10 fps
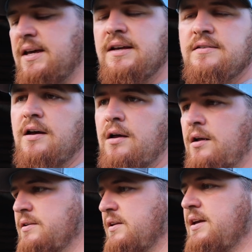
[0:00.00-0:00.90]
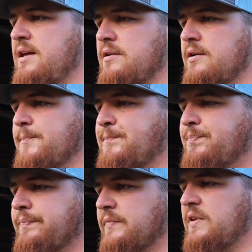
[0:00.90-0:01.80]
kids all together,
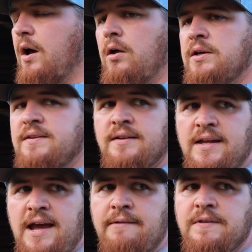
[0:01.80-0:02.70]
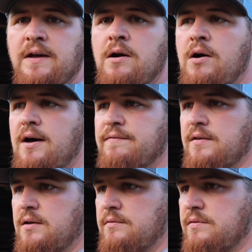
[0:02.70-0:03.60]
the only thing they have to go off
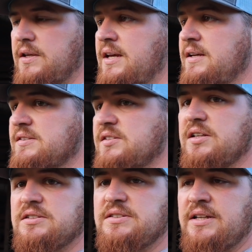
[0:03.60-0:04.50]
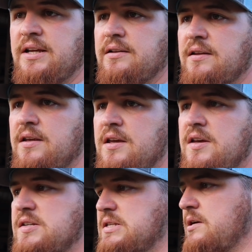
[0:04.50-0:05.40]
of is their scent.
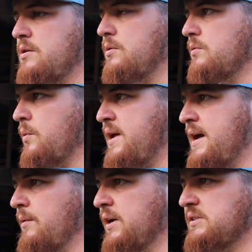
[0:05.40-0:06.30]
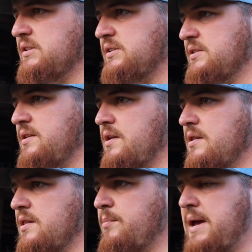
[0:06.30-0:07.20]
So the way that works is
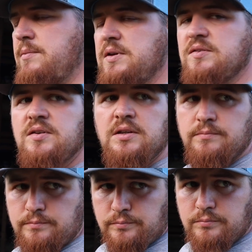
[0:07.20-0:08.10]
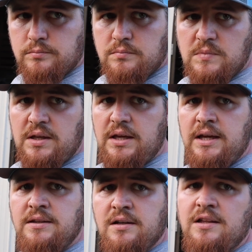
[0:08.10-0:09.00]
the babies
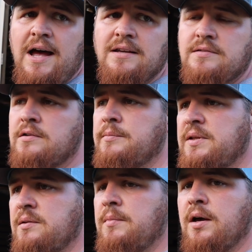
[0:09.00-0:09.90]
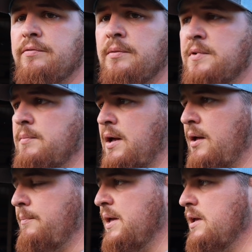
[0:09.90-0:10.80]
eat the colostrum, eat the milk from their
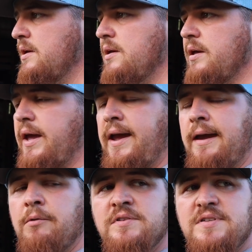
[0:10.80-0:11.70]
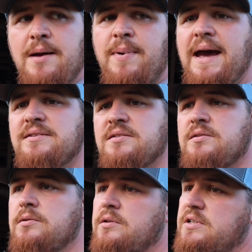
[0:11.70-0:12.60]
mom, and once that passes
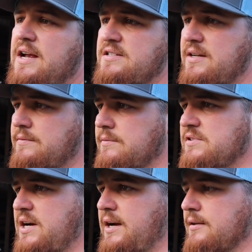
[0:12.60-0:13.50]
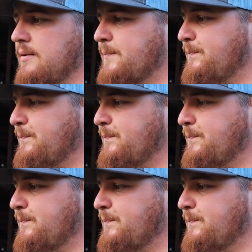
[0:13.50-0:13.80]
through their digestive tract,